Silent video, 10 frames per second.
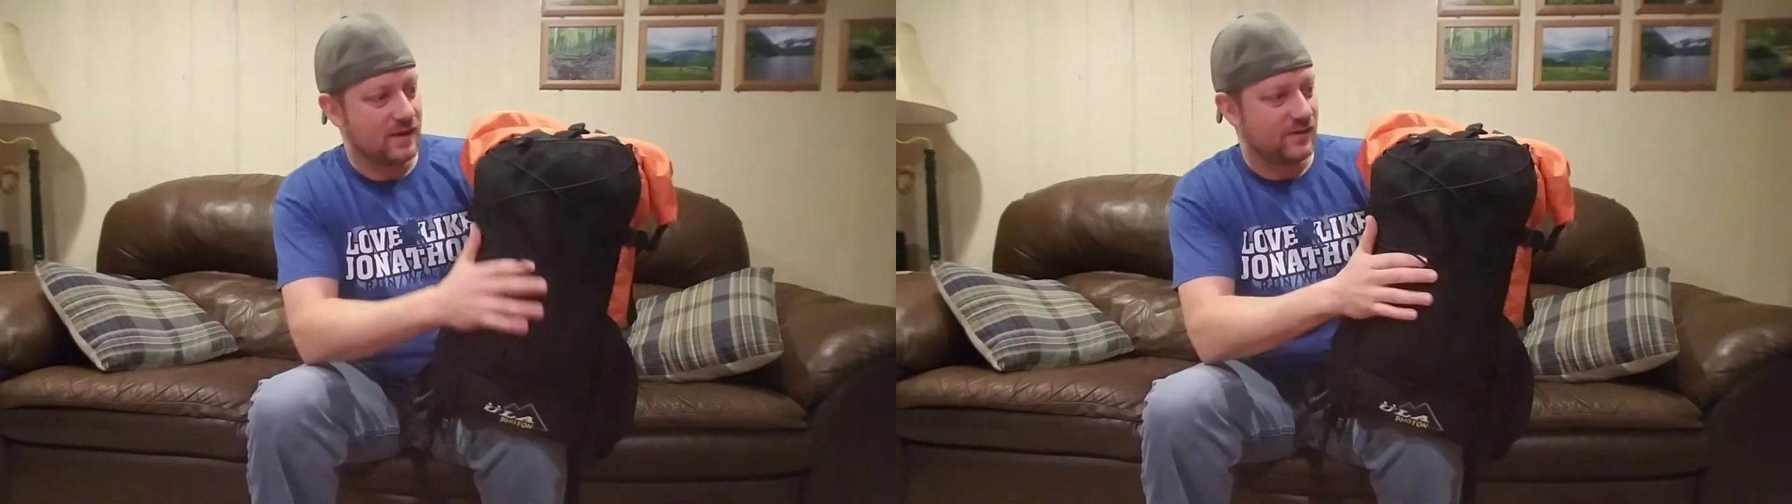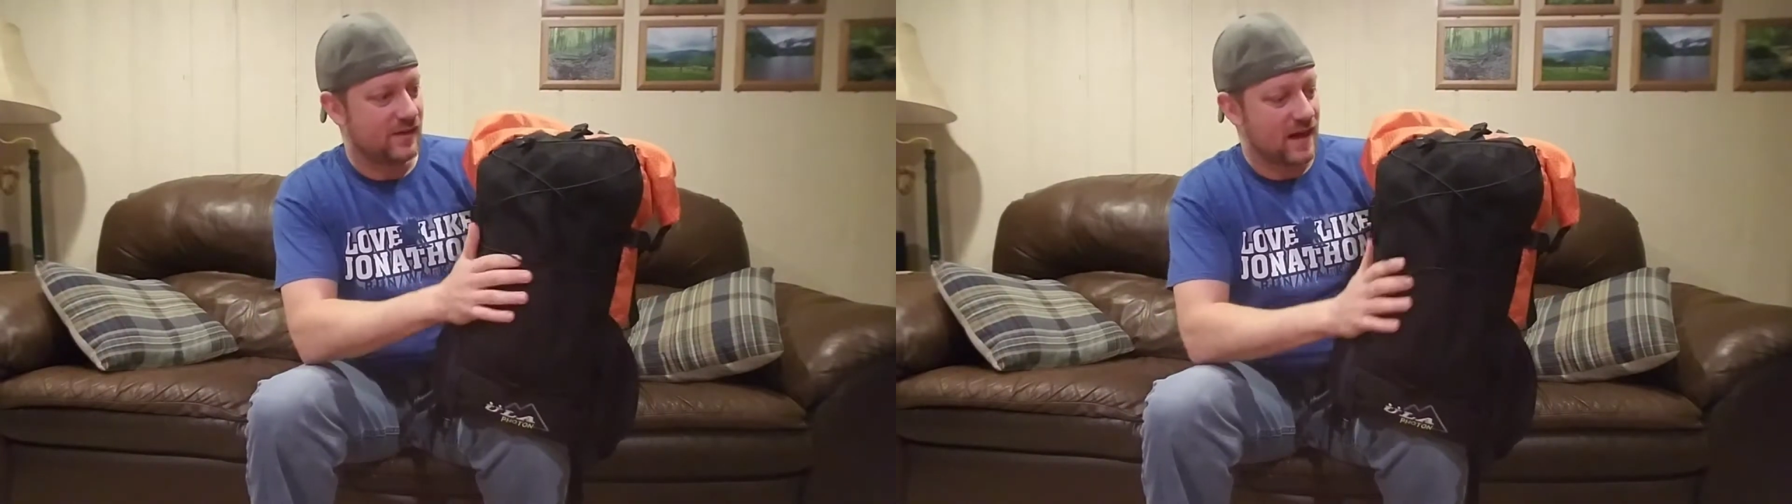
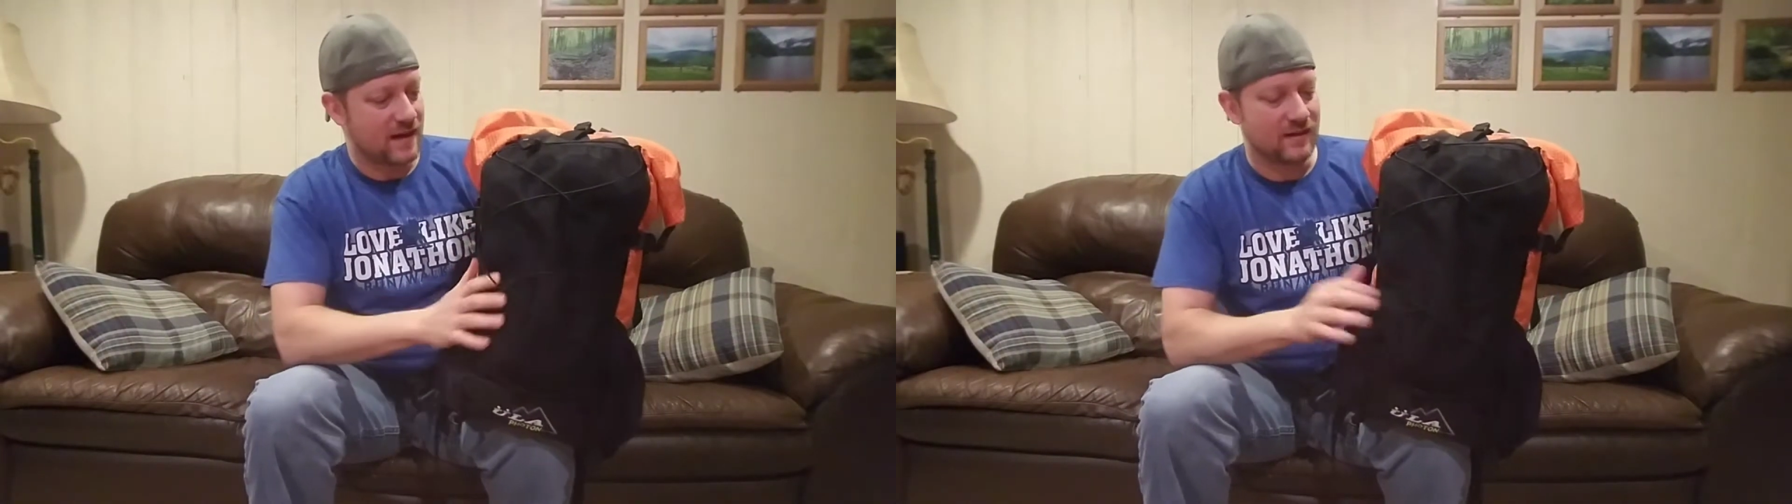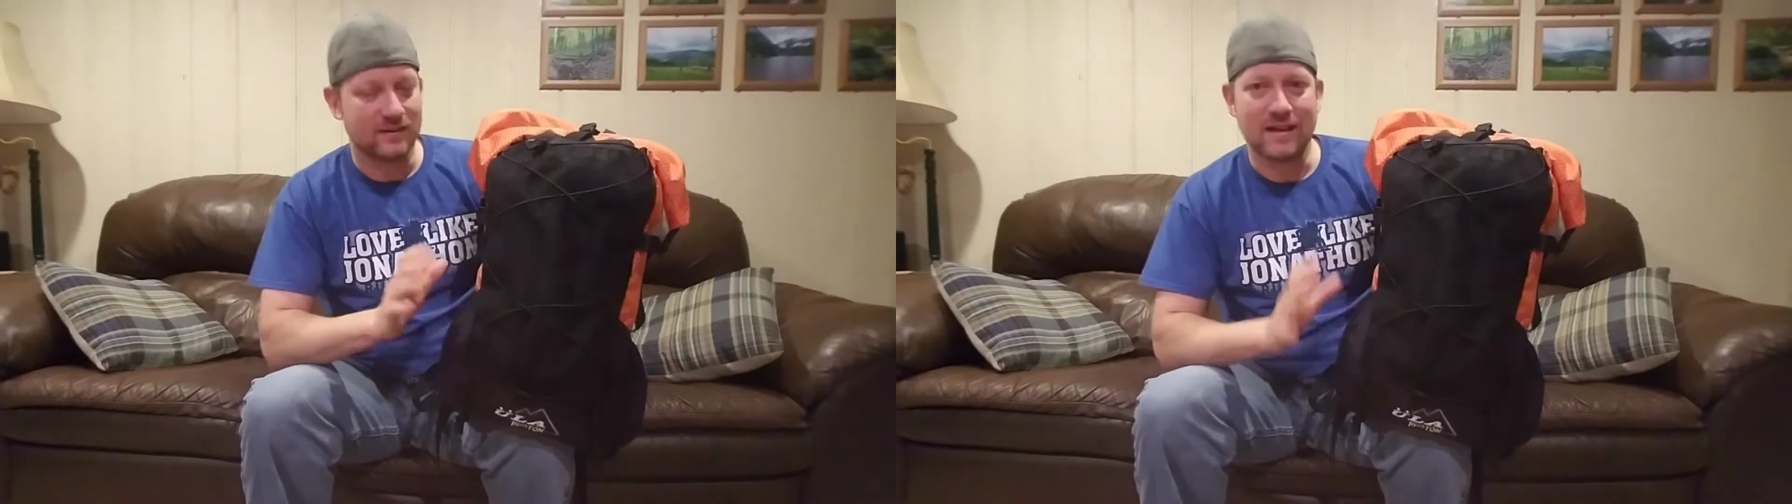is
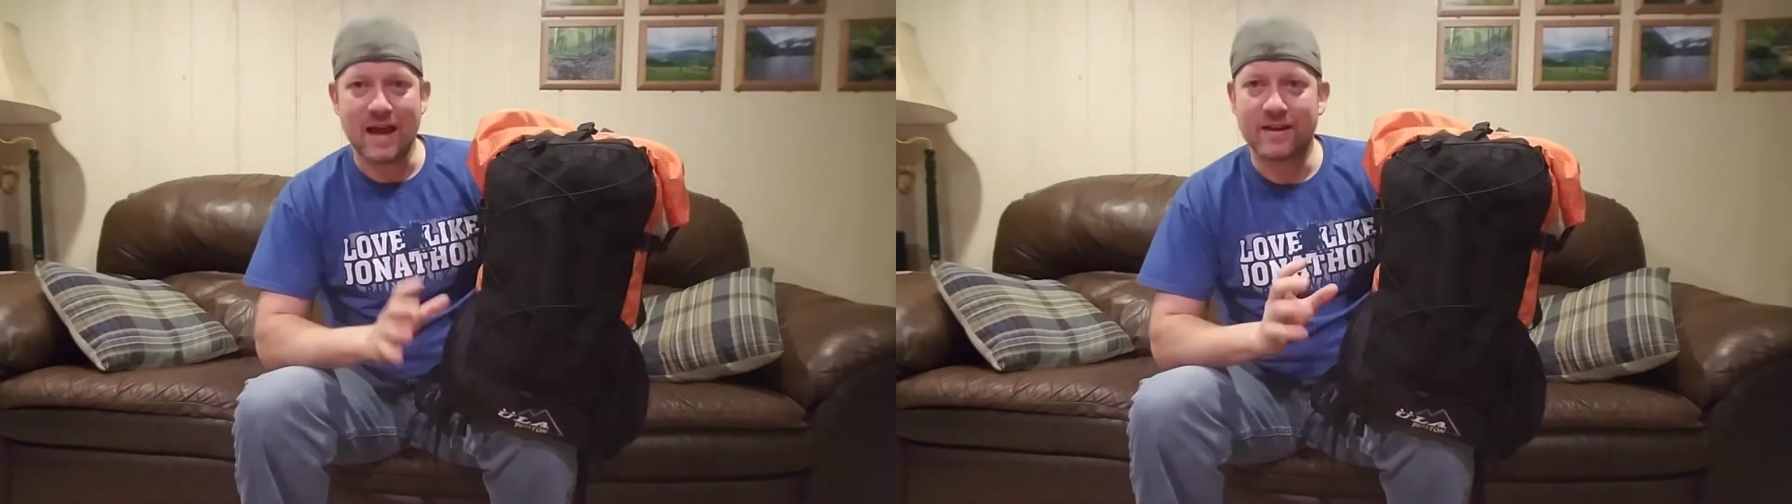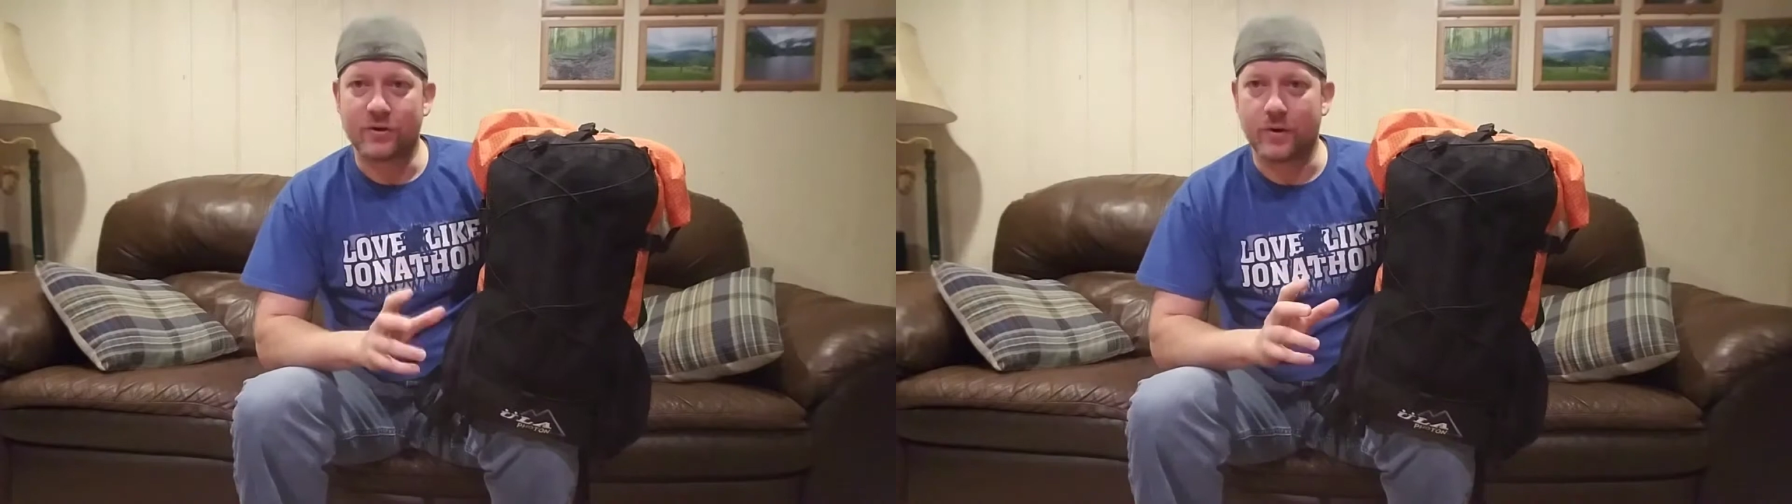got a
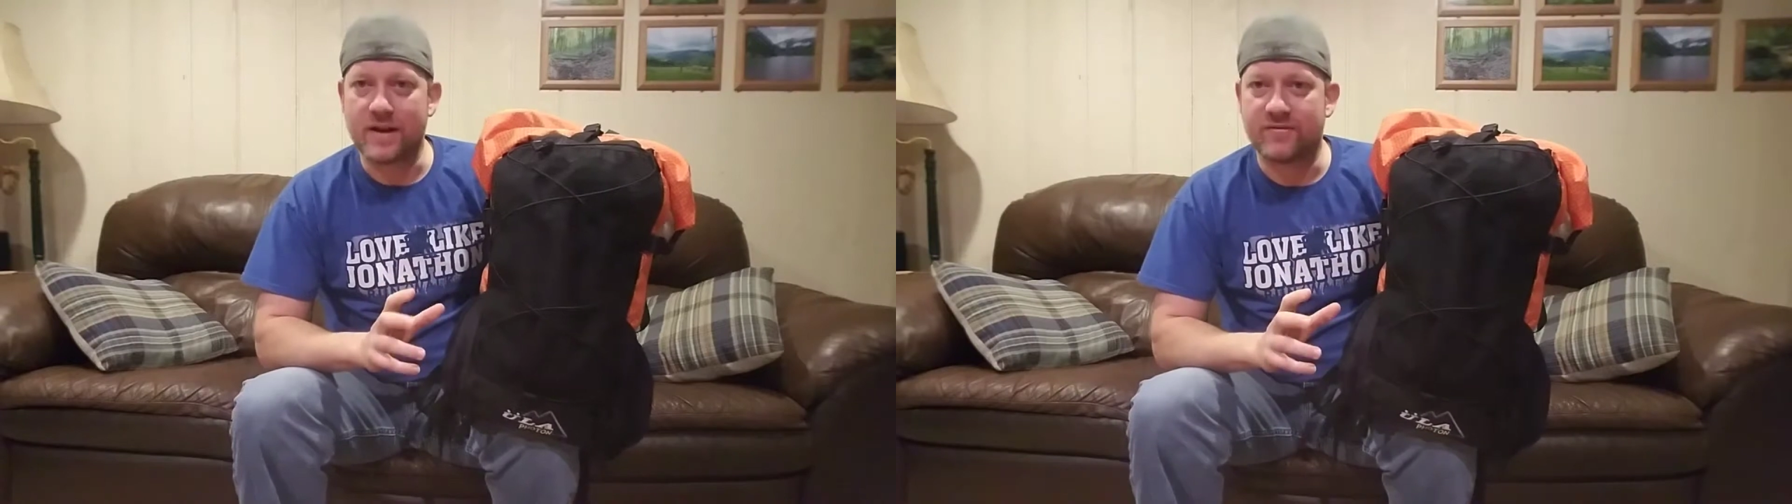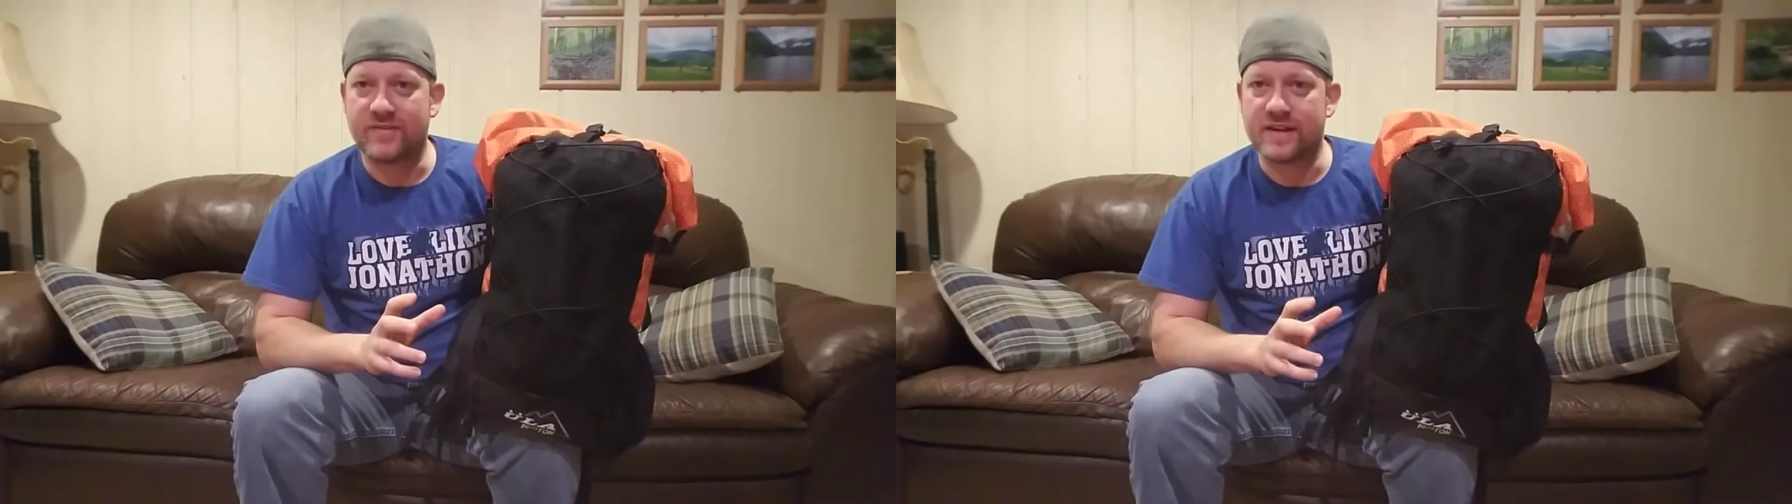lot of
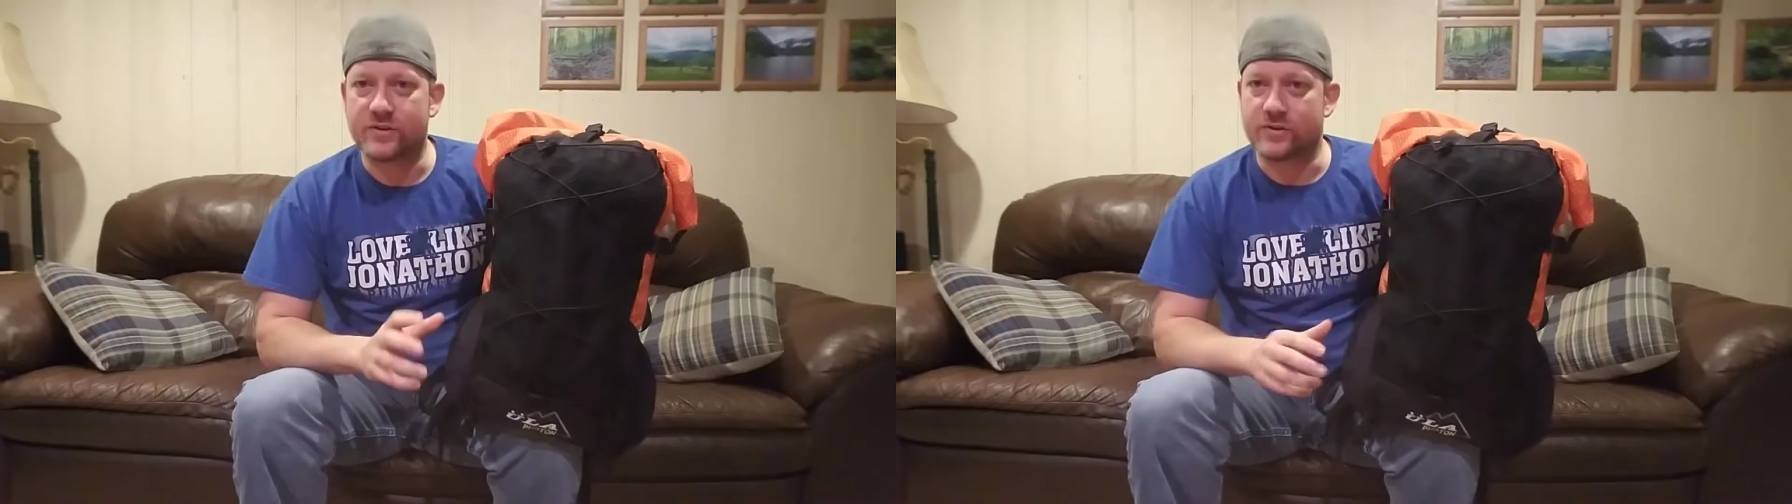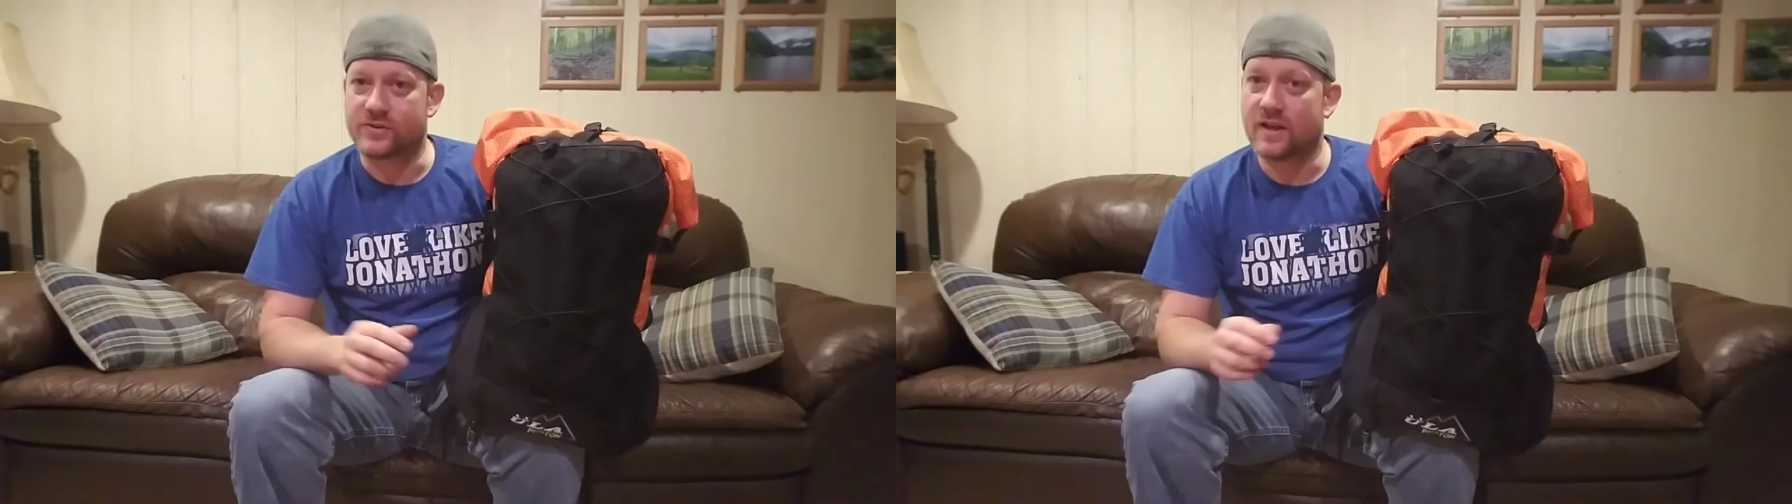great
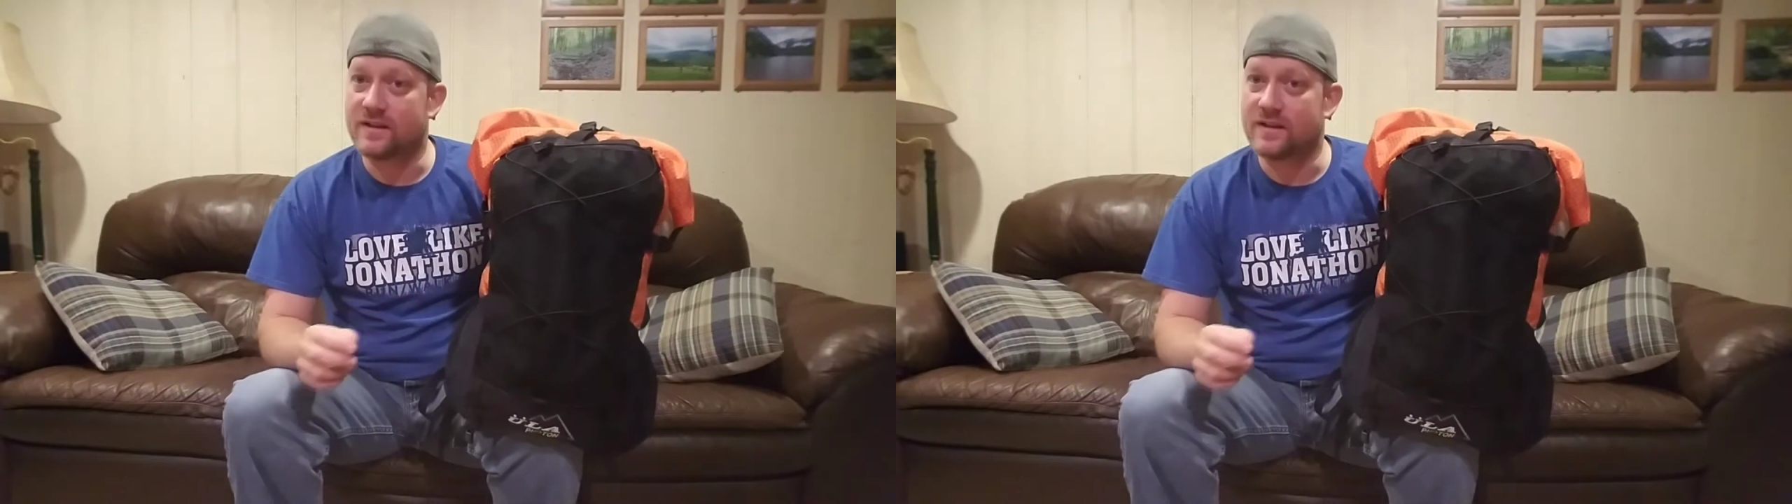features,